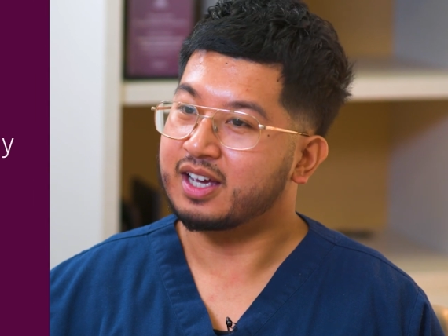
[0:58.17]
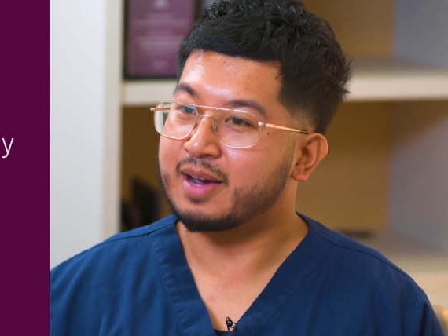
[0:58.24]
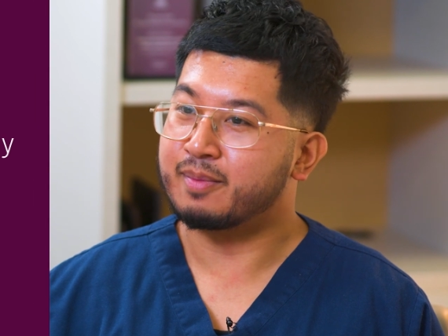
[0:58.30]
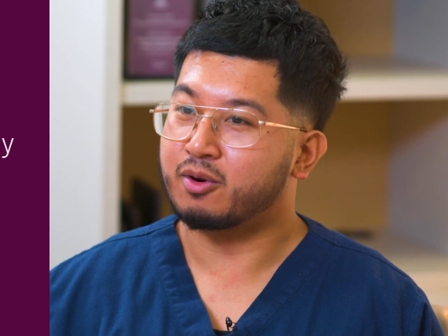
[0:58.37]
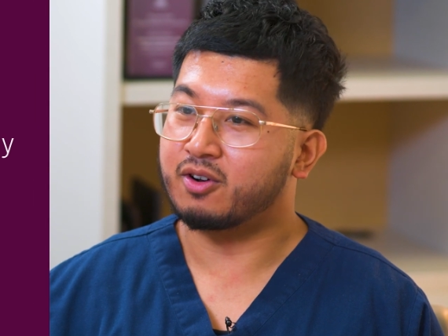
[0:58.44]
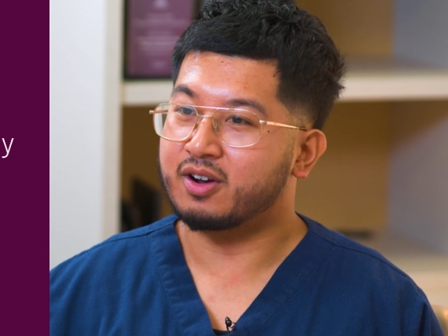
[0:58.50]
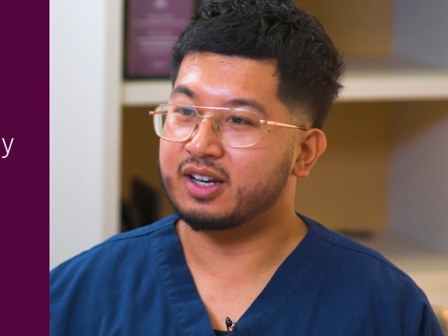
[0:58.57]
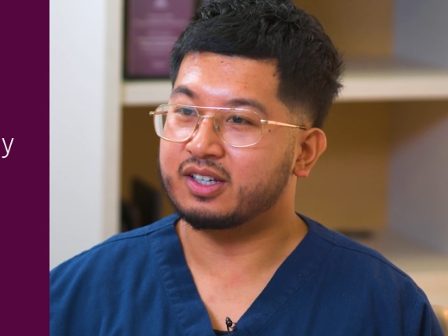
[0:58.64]

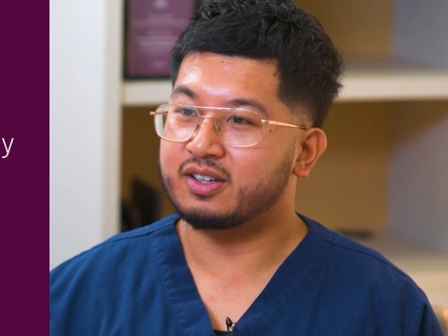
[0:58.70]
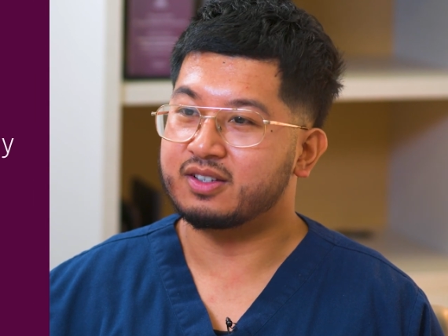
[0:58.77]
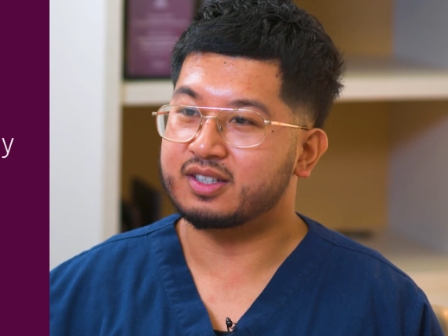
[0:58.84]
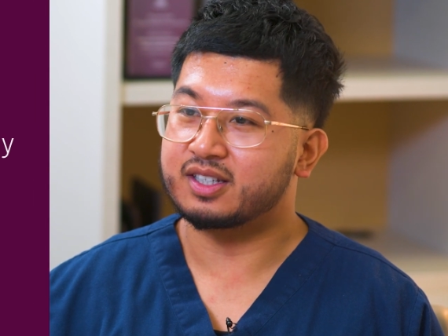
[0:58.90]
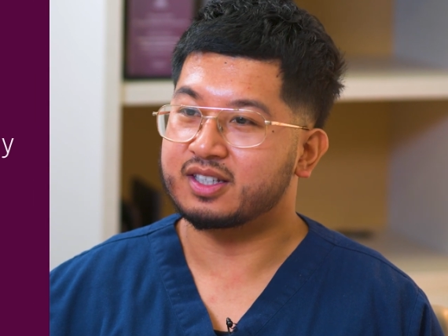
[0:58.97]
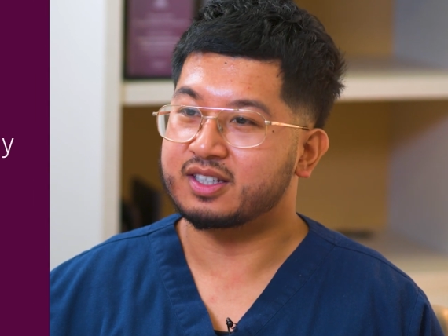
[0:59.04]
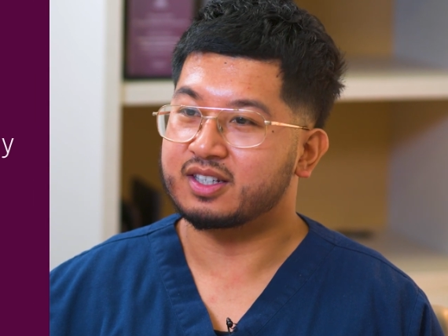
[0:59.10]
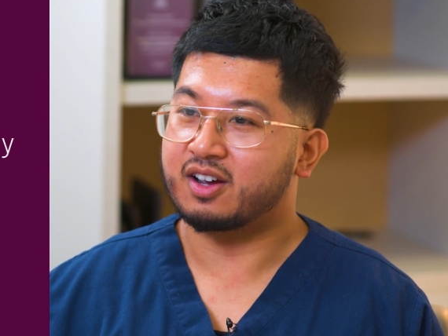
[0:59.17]
MRI
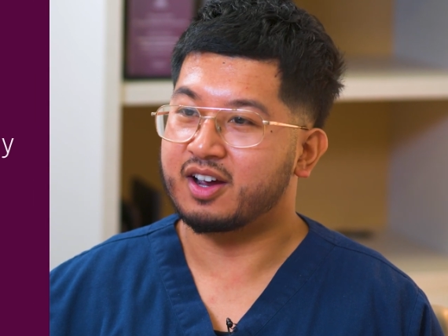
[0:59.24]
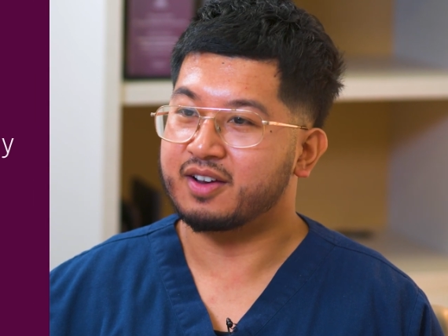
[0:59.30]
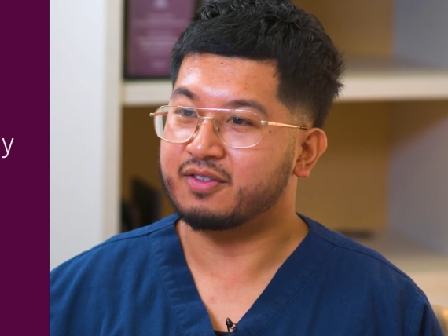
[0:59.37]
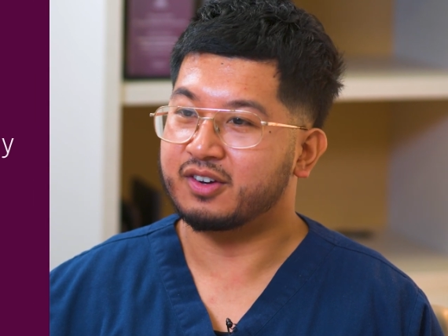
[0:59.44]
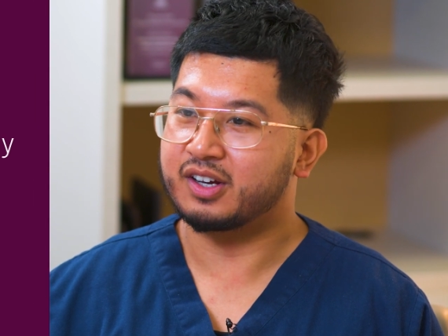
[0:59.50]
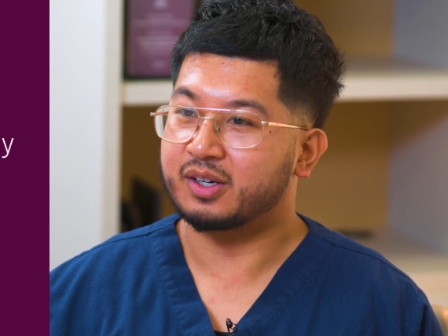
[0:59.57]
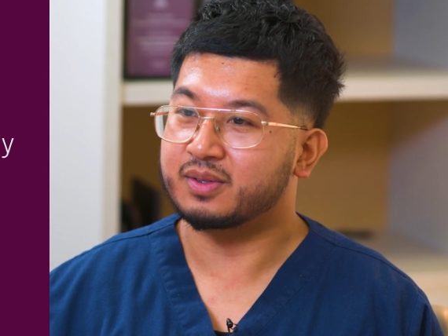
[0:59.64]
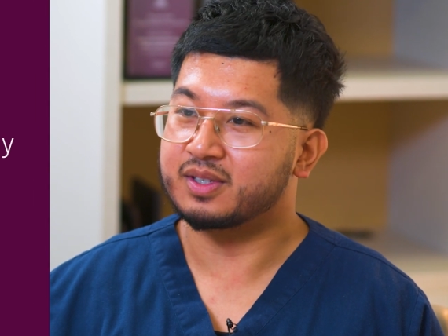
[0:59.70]
uses high
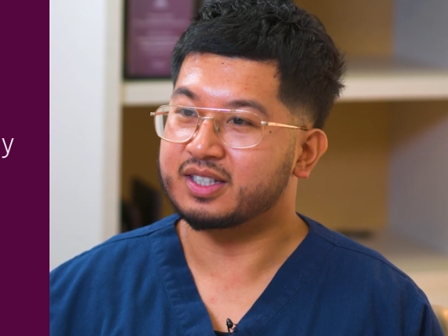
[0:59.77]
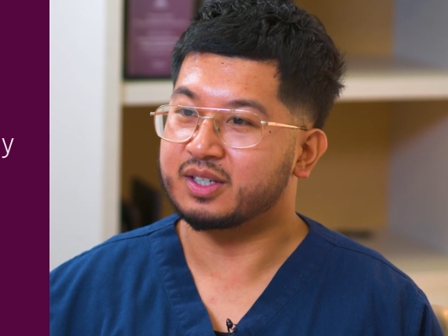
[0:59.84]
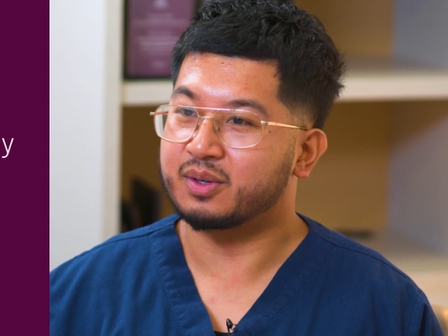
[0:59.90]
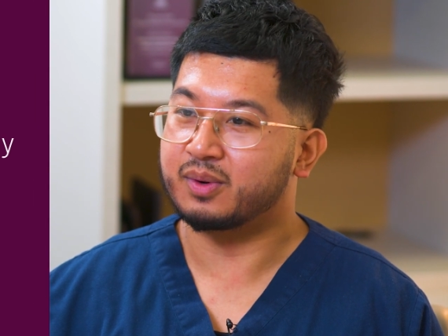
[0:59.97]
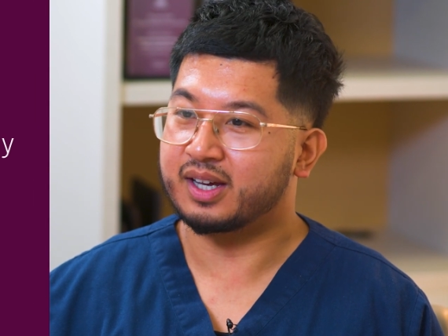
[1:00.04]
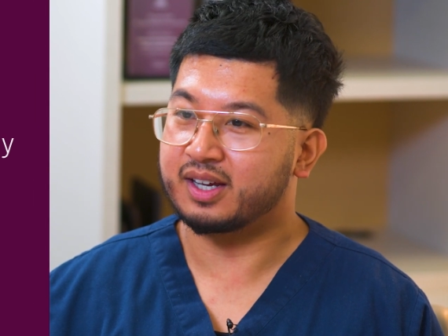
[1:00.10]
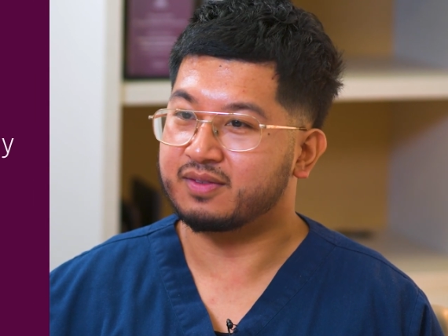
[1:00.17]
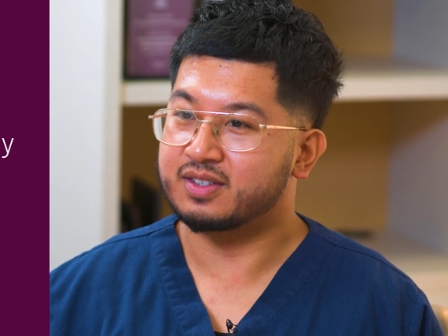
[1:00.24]
frequency
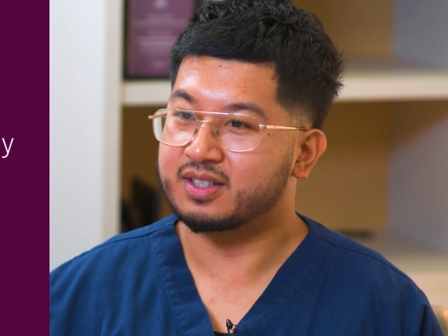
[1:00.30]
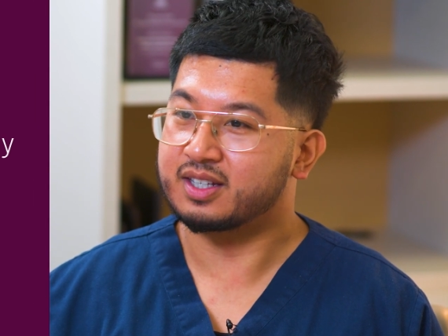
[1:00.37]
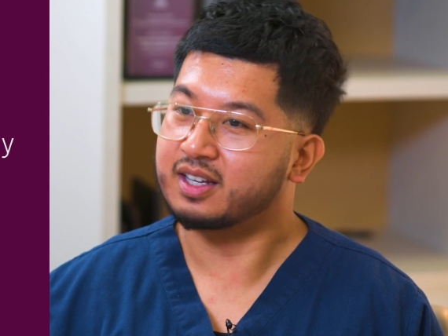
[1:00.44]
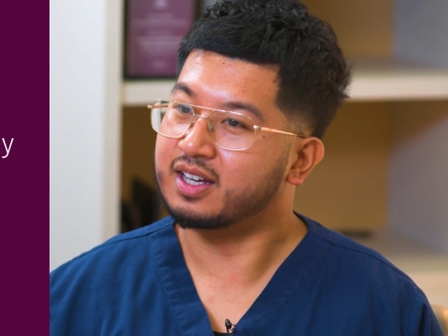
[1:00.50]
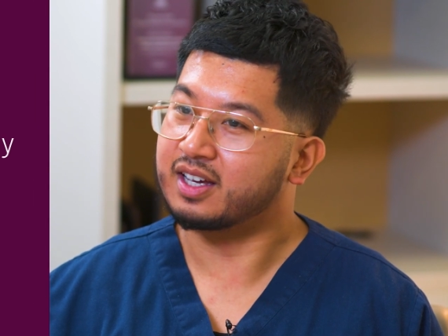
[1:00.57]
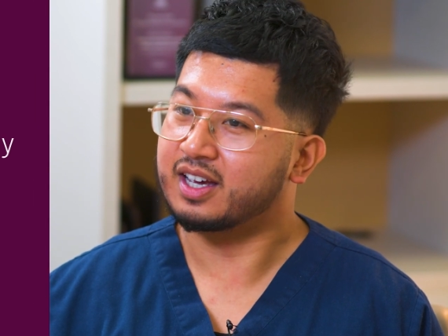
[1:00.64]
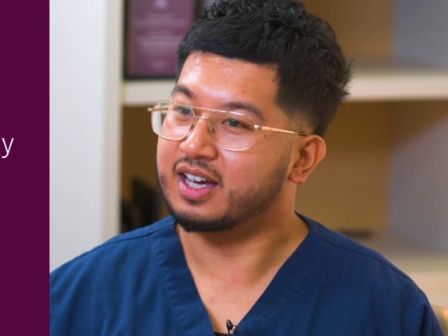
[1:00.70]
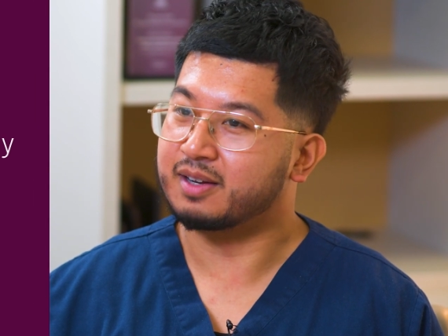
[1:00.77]
waves
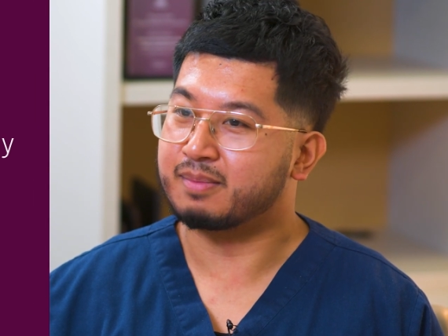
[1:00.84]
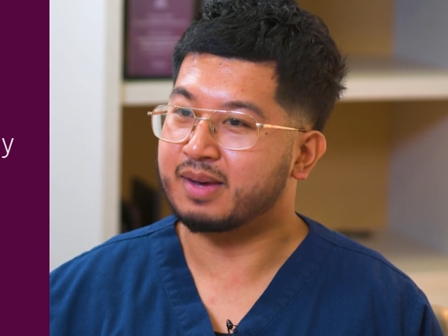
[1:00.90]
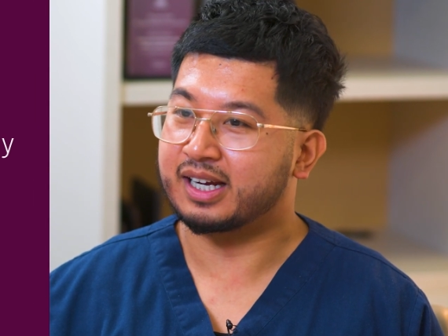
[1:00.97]
and